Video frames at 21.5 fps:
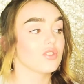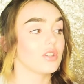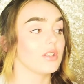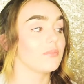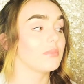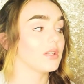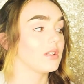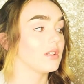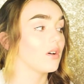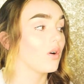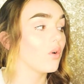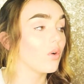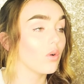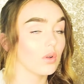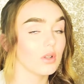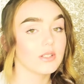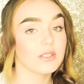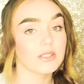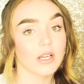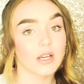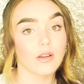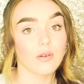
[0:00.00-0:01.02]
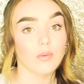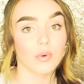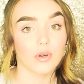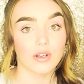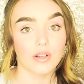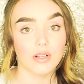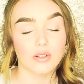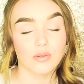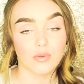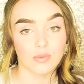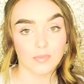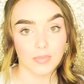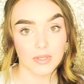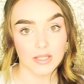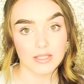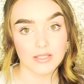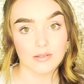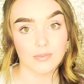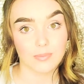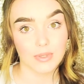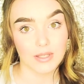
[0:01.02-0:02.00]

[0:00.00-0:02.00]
dream in the whole entire world would be to